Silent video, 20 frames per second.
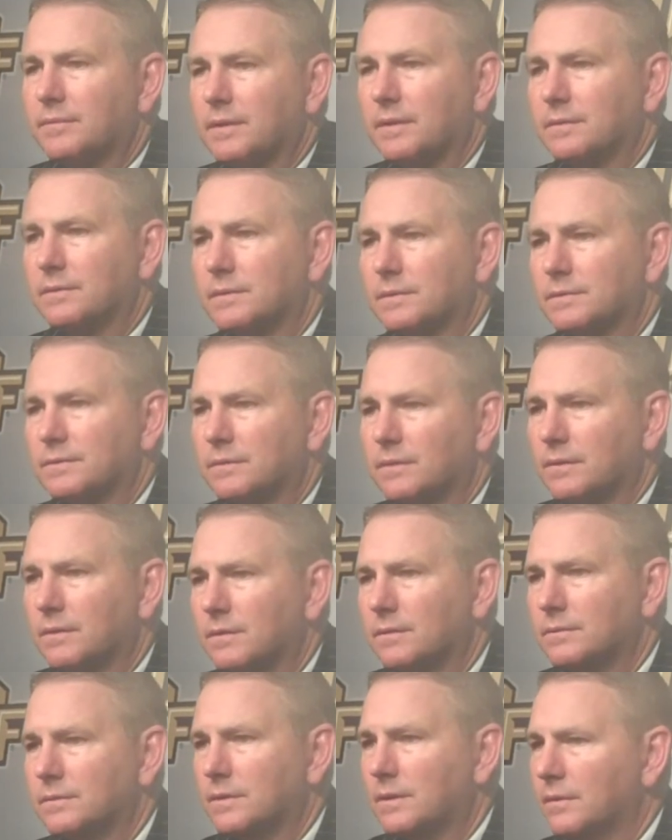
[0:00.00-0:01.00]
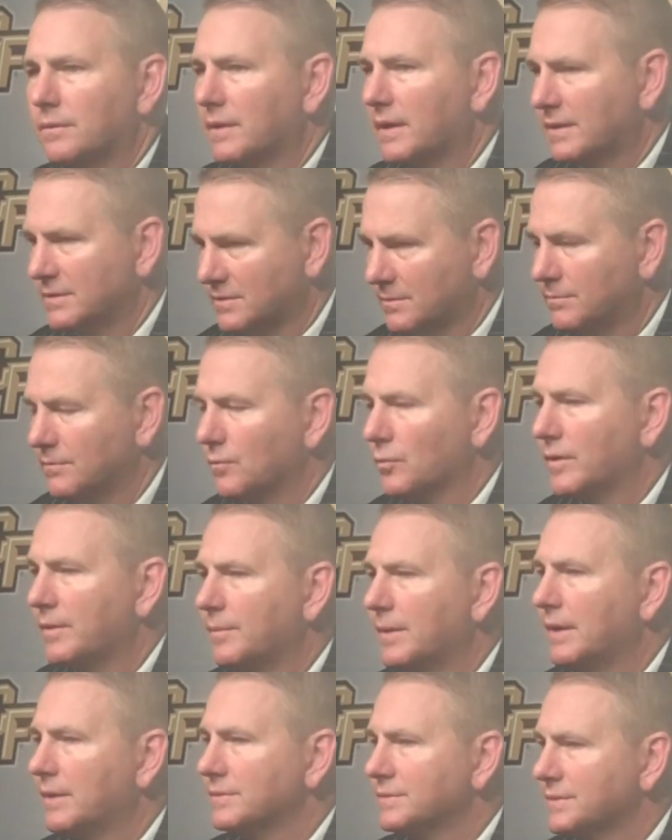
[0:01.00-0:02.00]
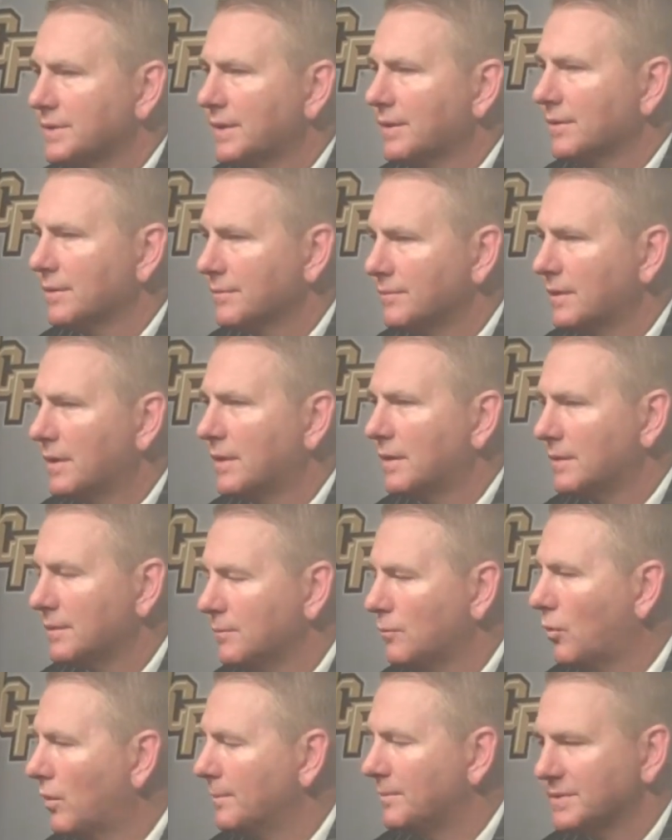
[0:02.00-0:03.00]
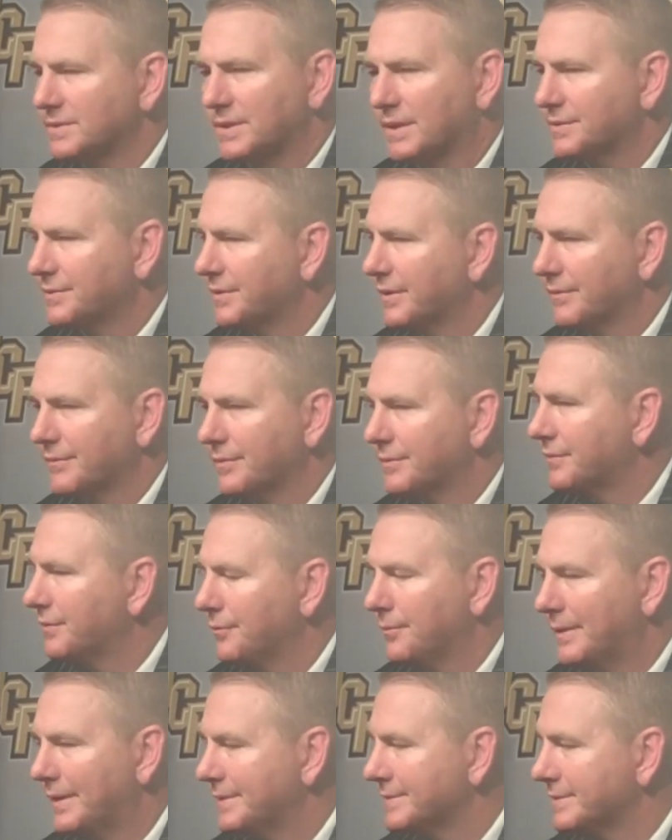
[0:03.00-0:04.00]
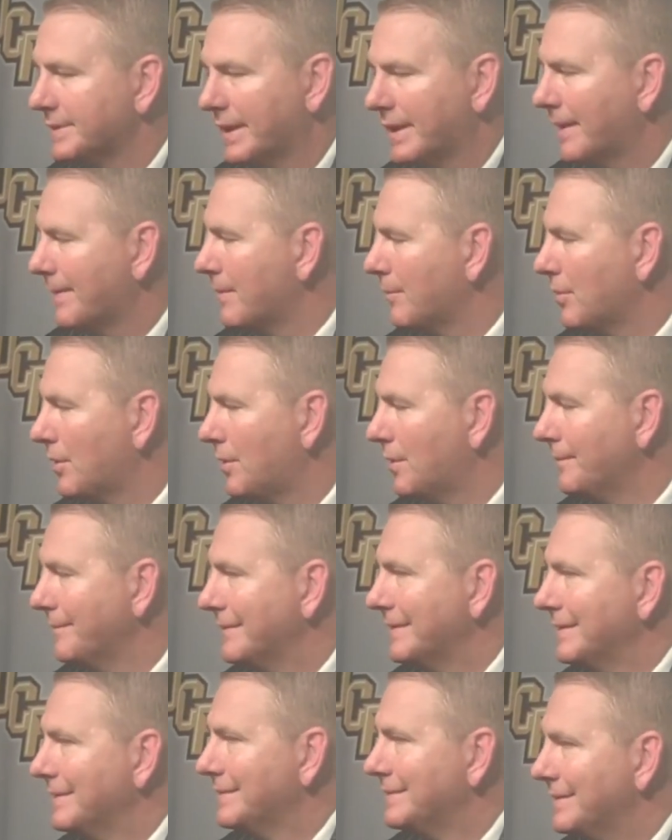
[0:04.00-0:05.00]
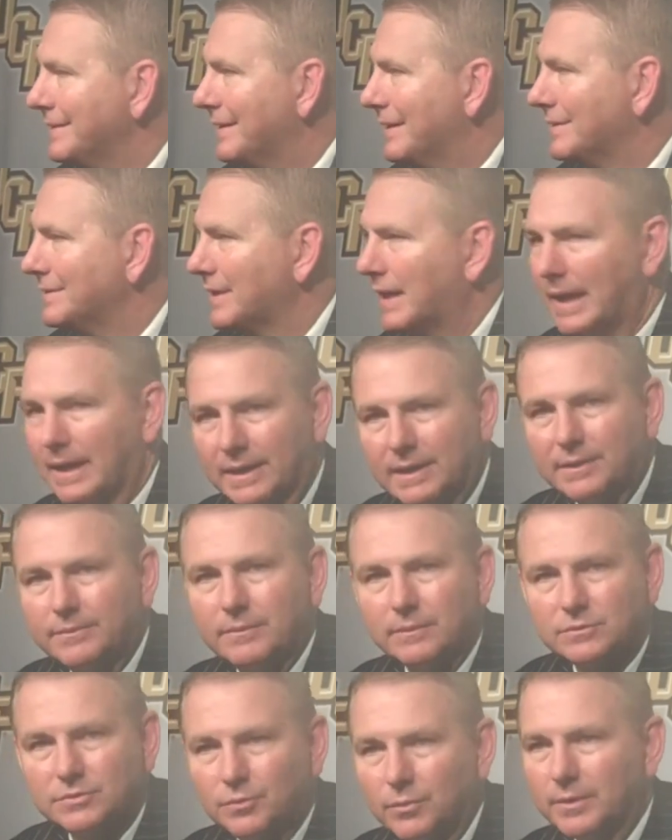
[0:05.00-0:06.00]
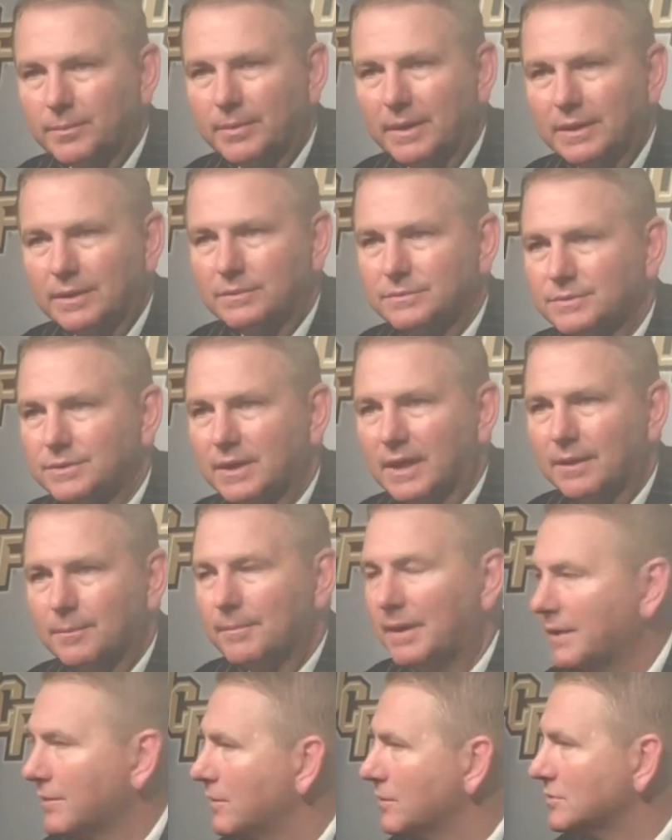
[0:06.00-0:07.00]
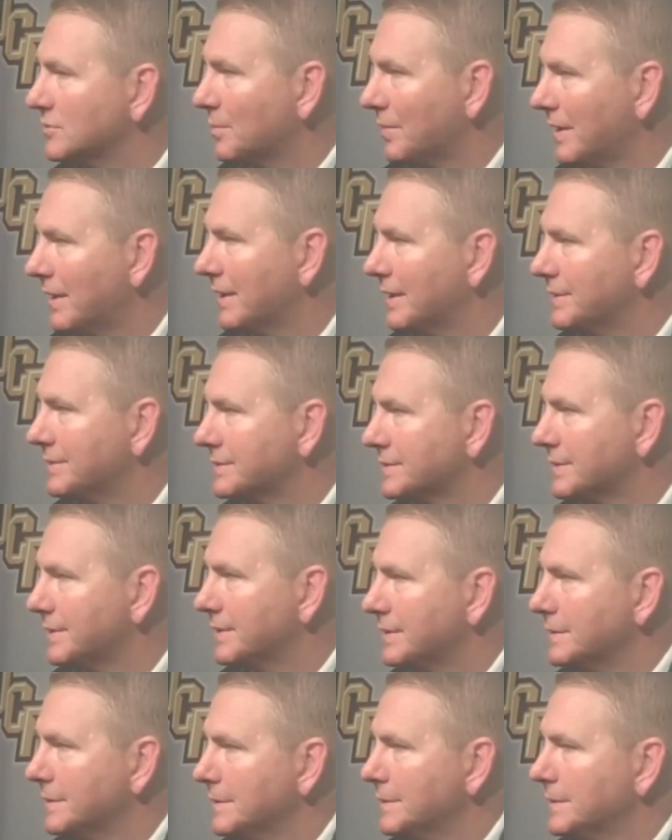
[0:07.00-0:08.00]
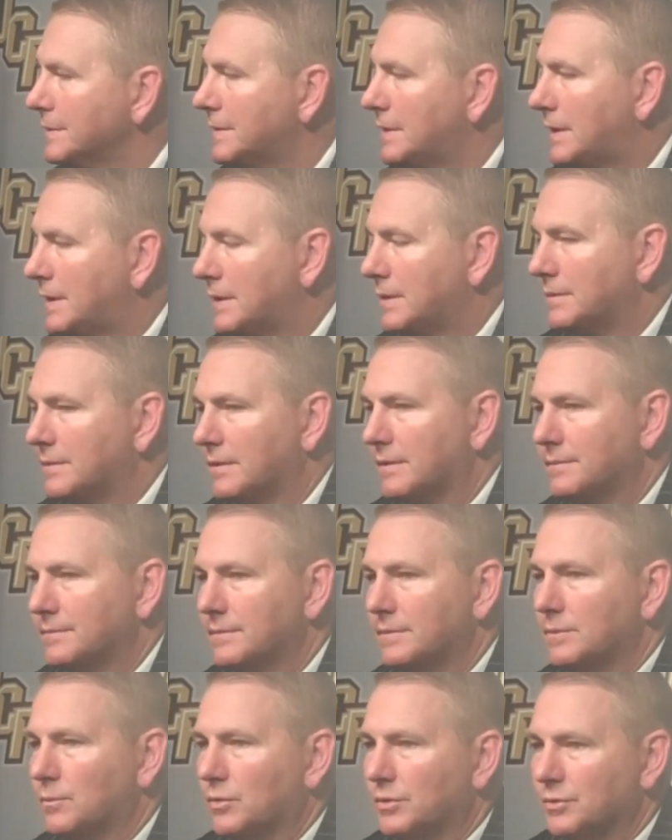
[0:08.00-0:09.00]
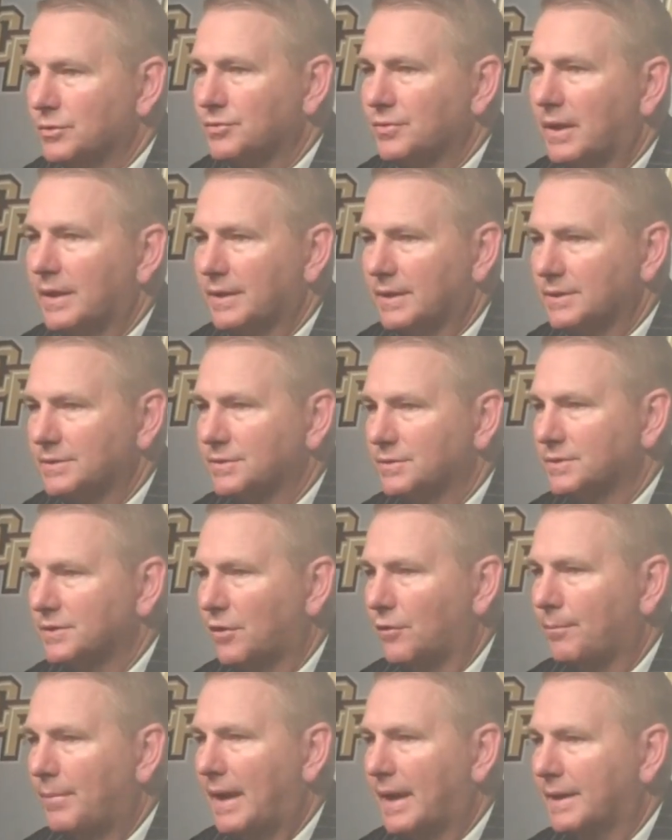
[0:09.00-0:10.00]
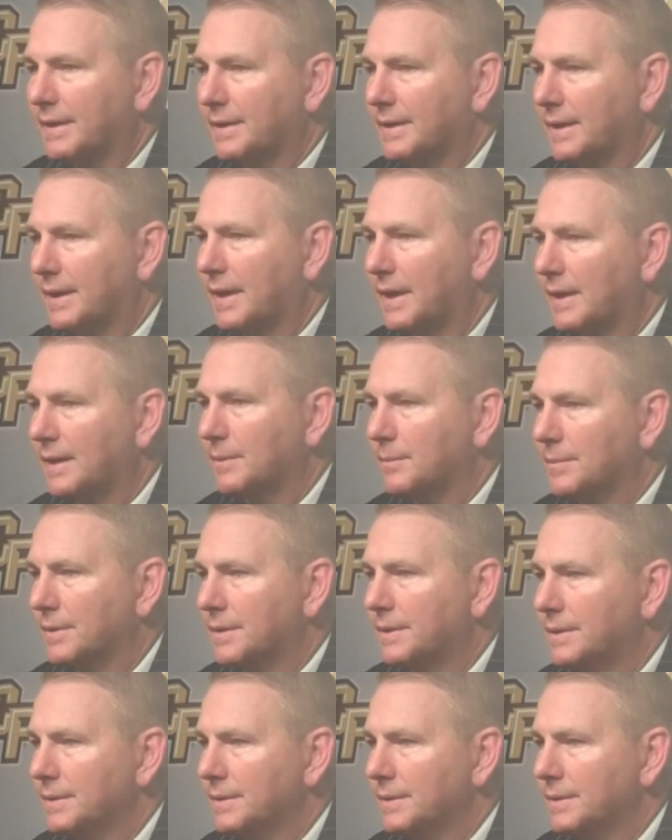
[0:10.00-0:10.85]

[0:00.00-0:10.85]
I think that, you know, they got some rebounds there. In one possession there for 2 minutes, they had the ball. You know, you got to get those rebounds. You got to make those plays and when you're trying to get yourself back in the game.